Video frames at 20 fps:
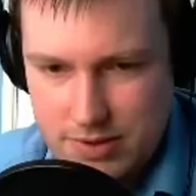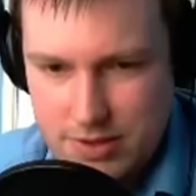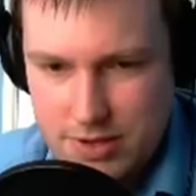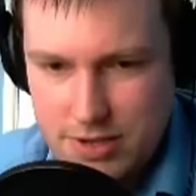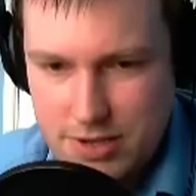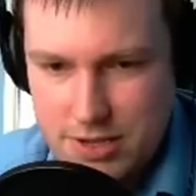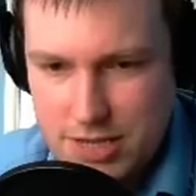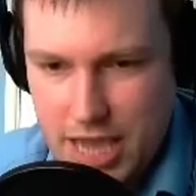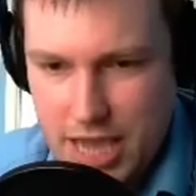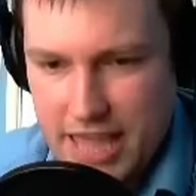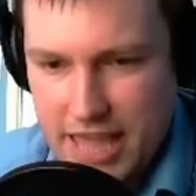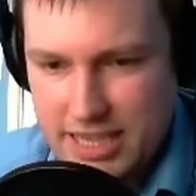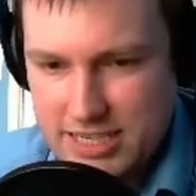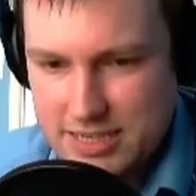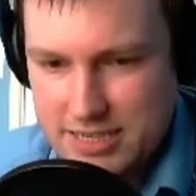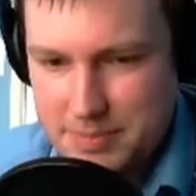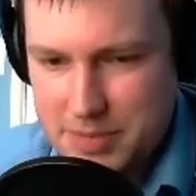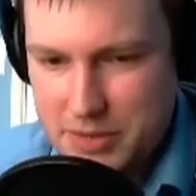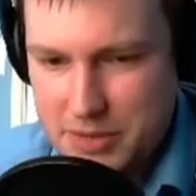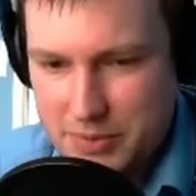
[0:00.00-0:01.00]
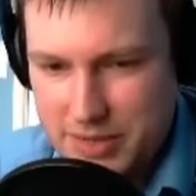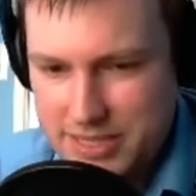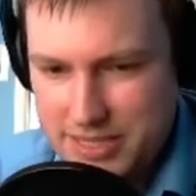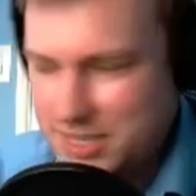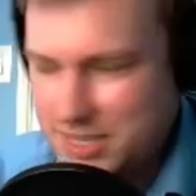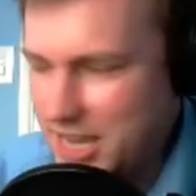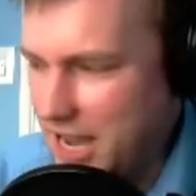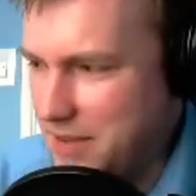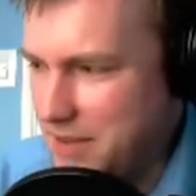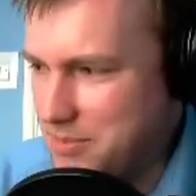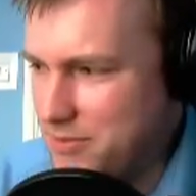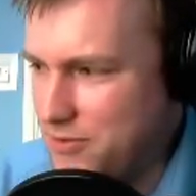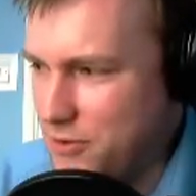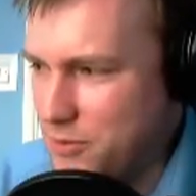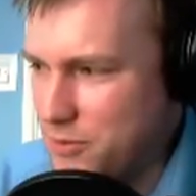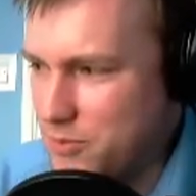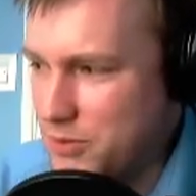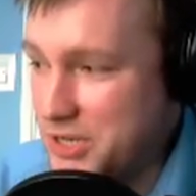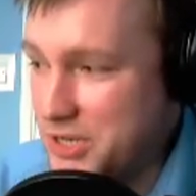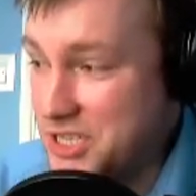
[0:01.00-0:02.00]
Yeah, this is a big one. Can't
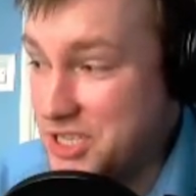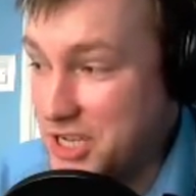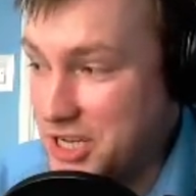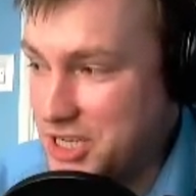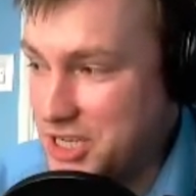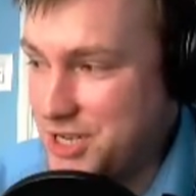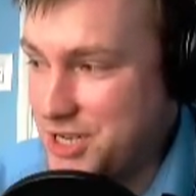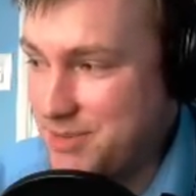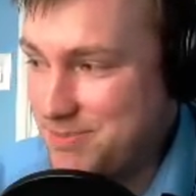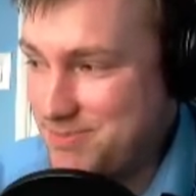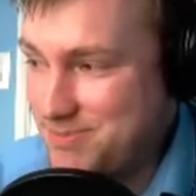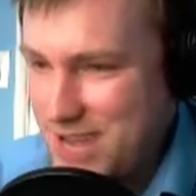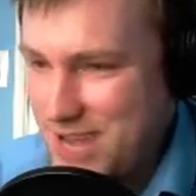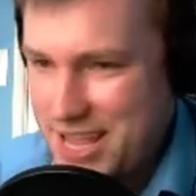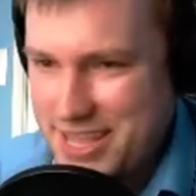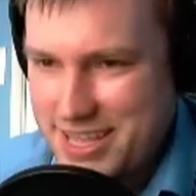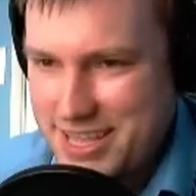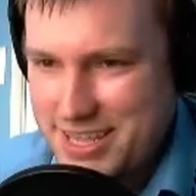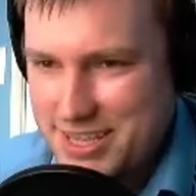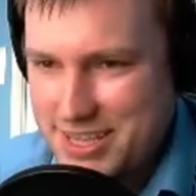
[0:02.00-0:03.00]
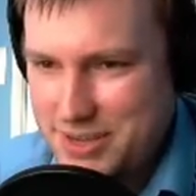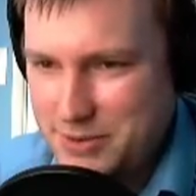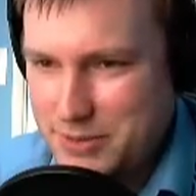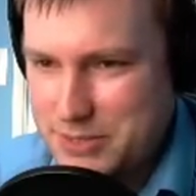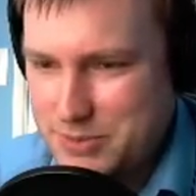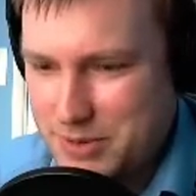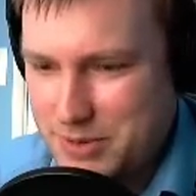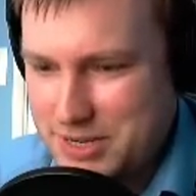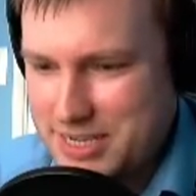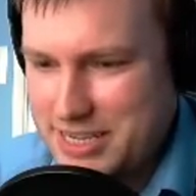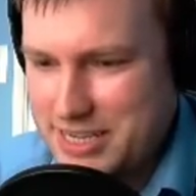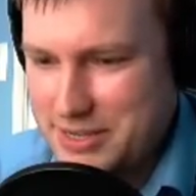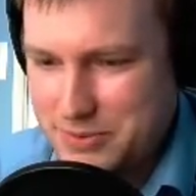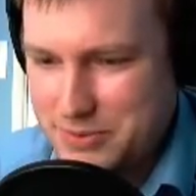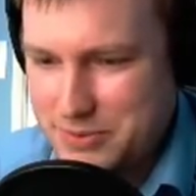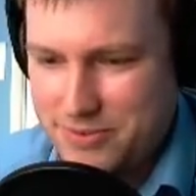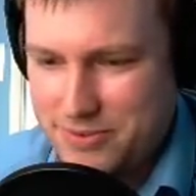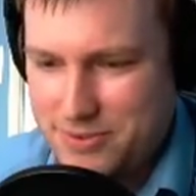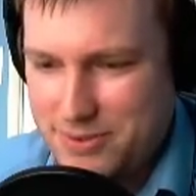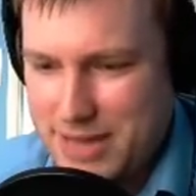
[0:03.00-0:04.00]
perform research. You always want deals
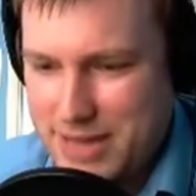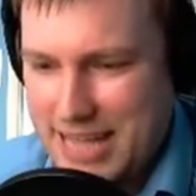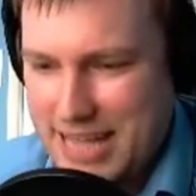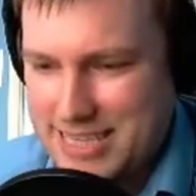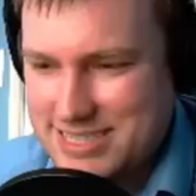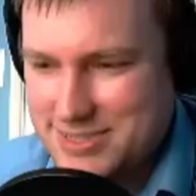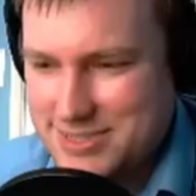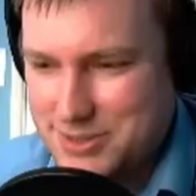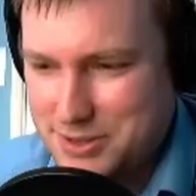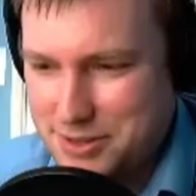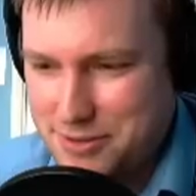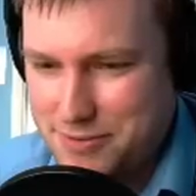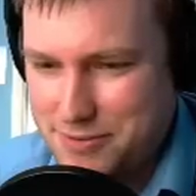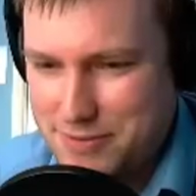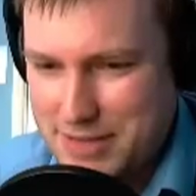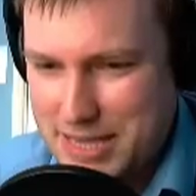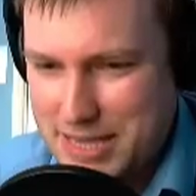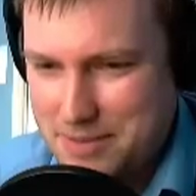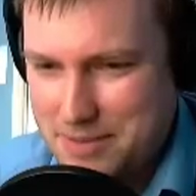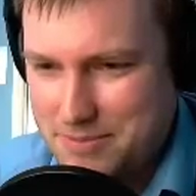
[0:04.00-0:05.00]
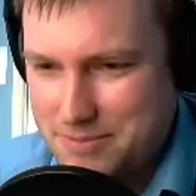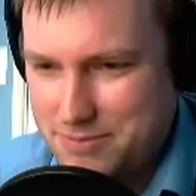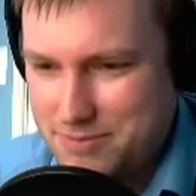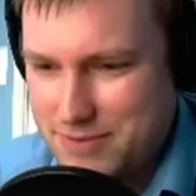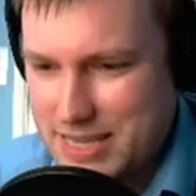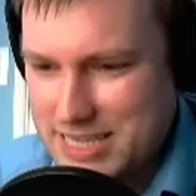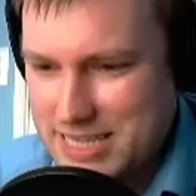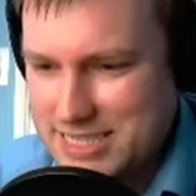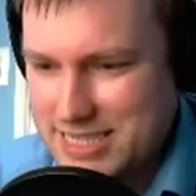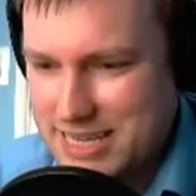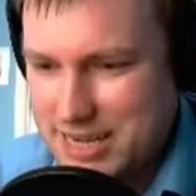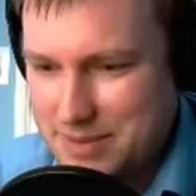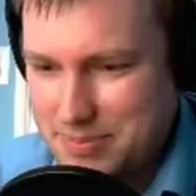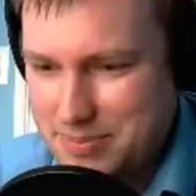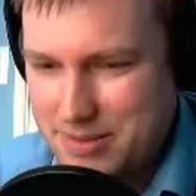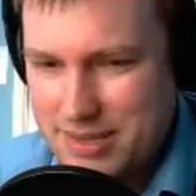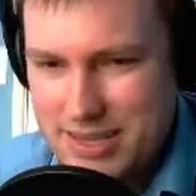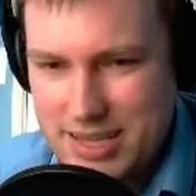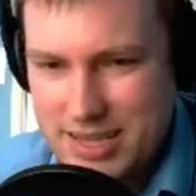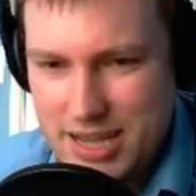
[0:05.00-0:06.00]
with that sort of thing set up.
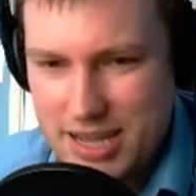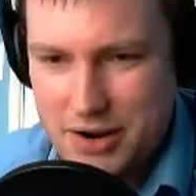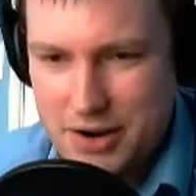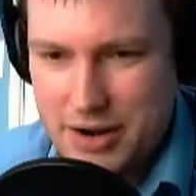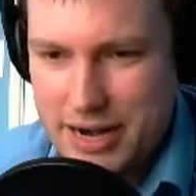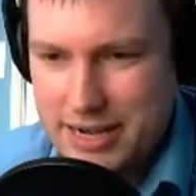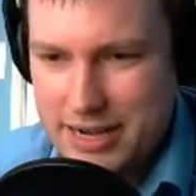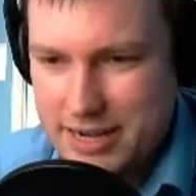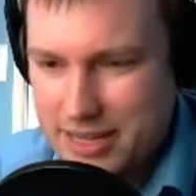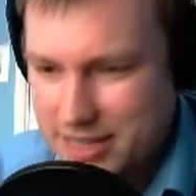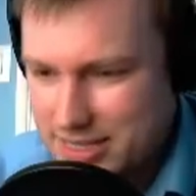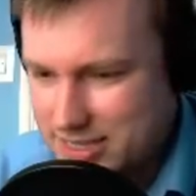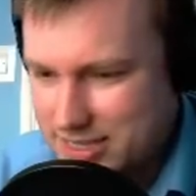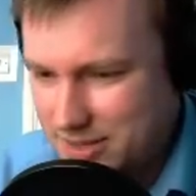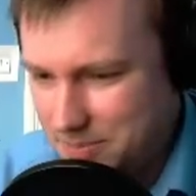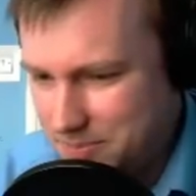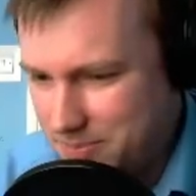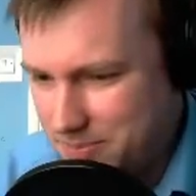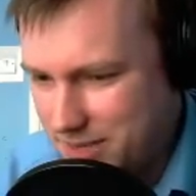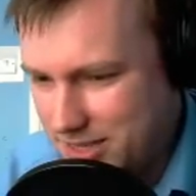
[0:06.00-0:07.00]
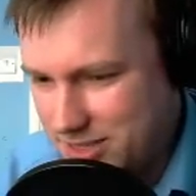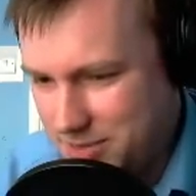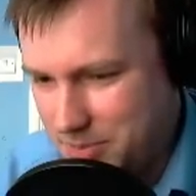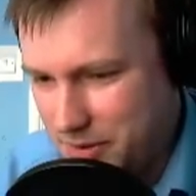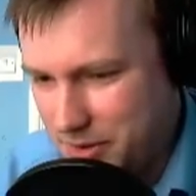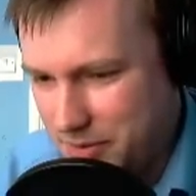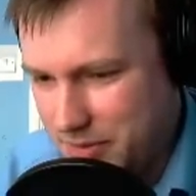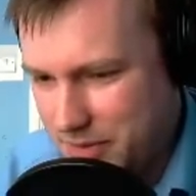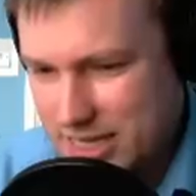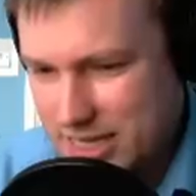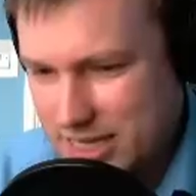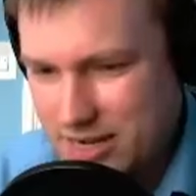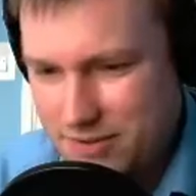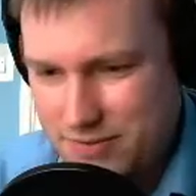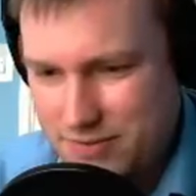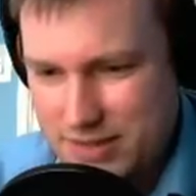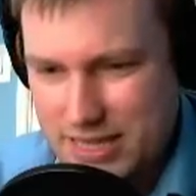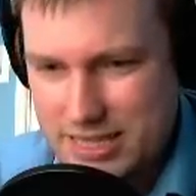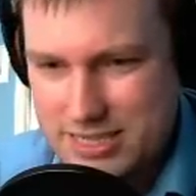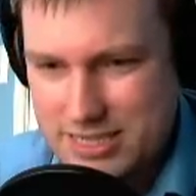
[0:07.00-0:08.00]
All right, no, let's not bother with this.
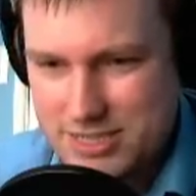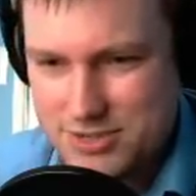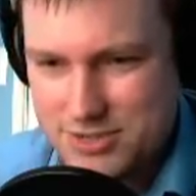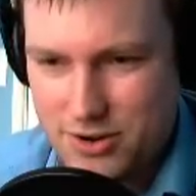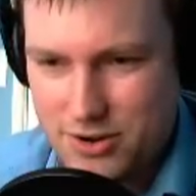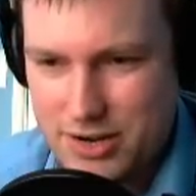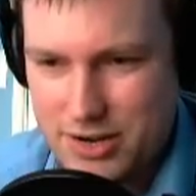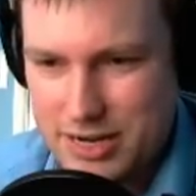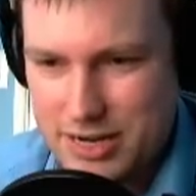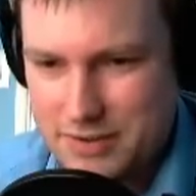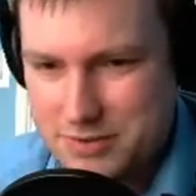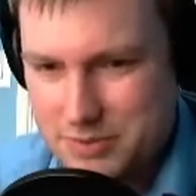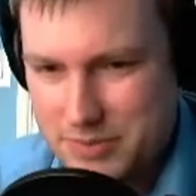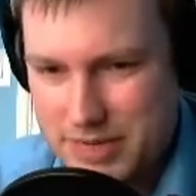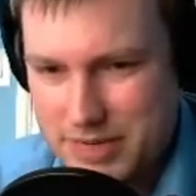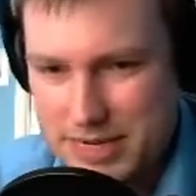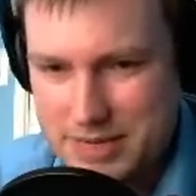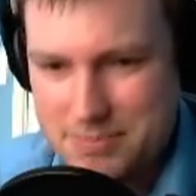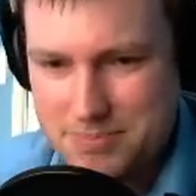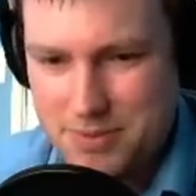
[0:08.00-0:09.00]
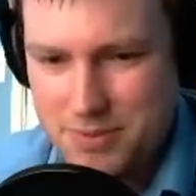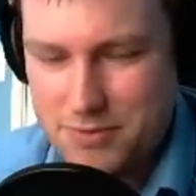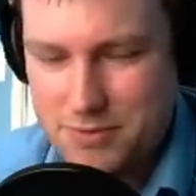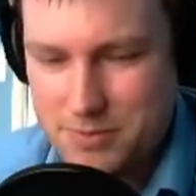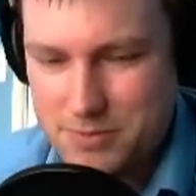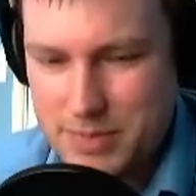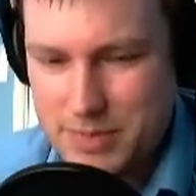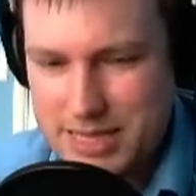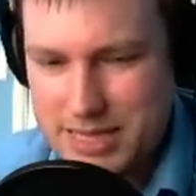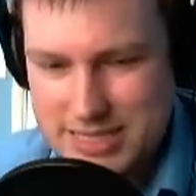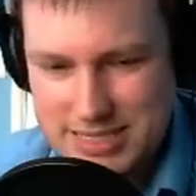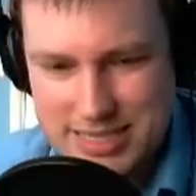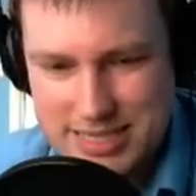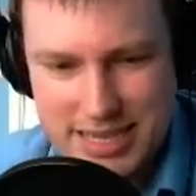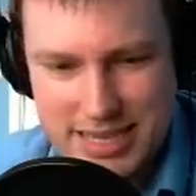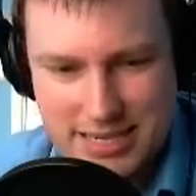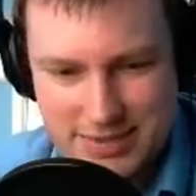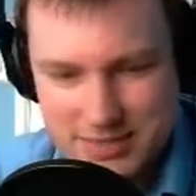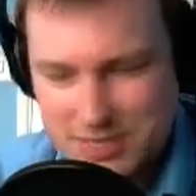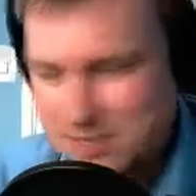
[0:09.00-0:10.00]
think they're strong enough to really bother me at this
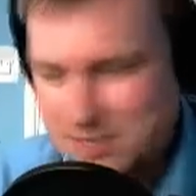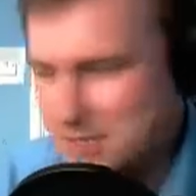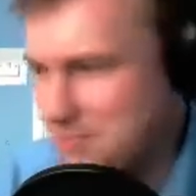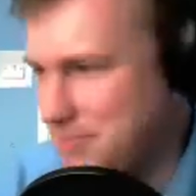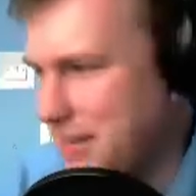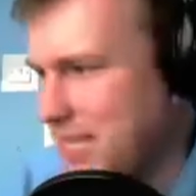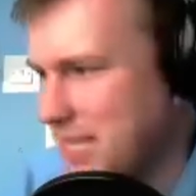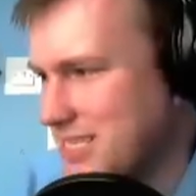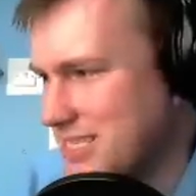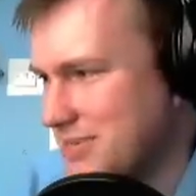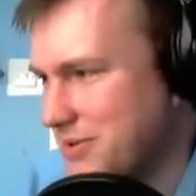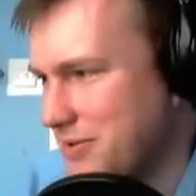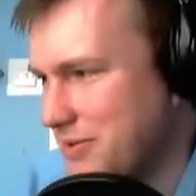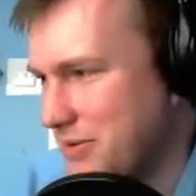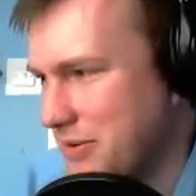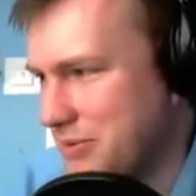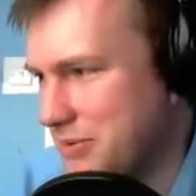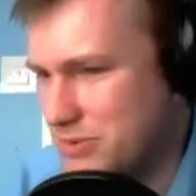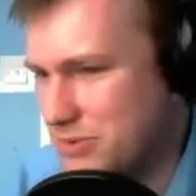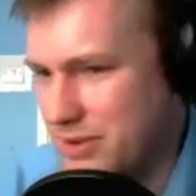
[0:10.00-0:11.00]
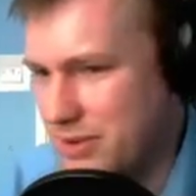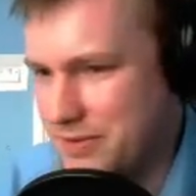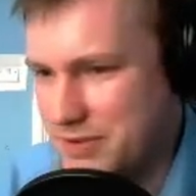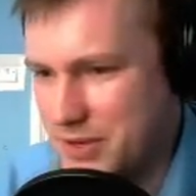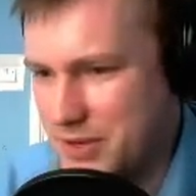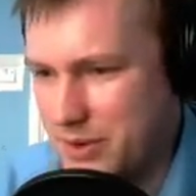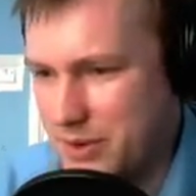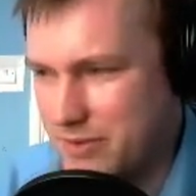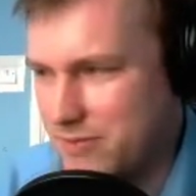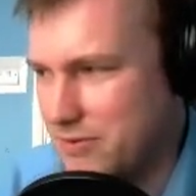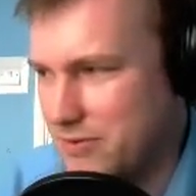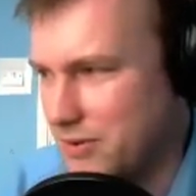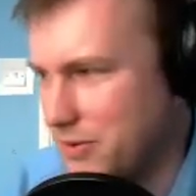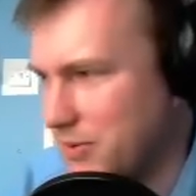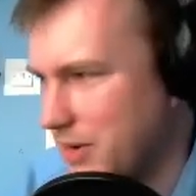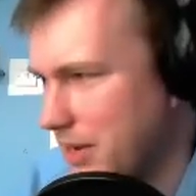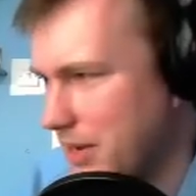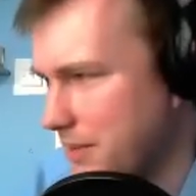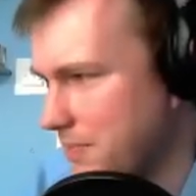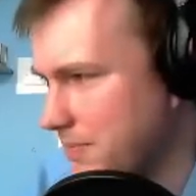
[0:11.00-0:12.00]
stage. I was just debating whether it was worth going
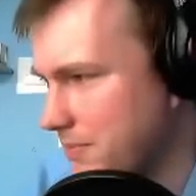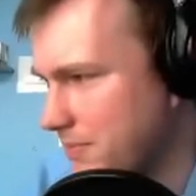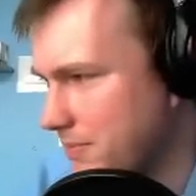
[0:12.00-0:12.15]
for.